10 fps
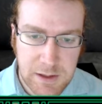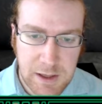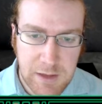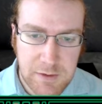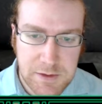
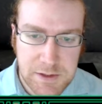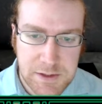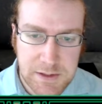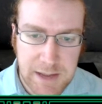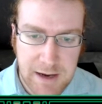Again, there's
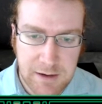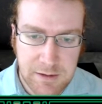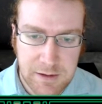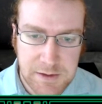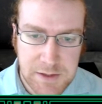this ladder
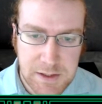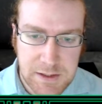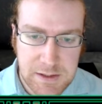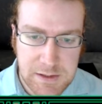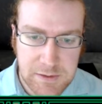thing, so I
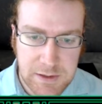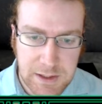need to deal with the